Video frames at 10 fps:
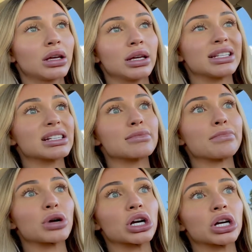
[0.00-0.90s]
doesn't
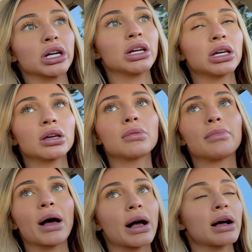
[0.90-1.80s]
burn
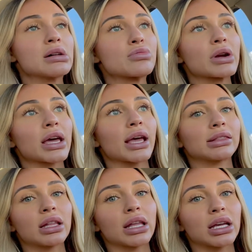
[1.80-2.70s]
bad when I get
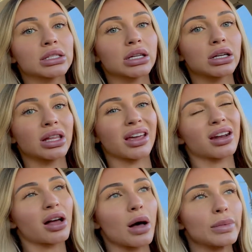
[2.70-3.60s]
the laser. Like in
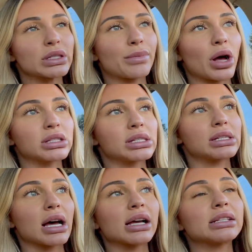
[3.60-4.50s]
a couple spots it
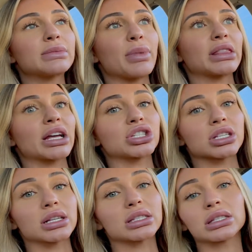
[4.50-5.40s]
does, but that's just
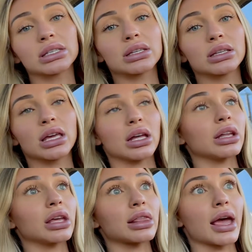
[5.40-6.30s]
because it's
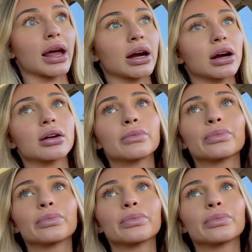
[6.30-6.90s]
killing the hair.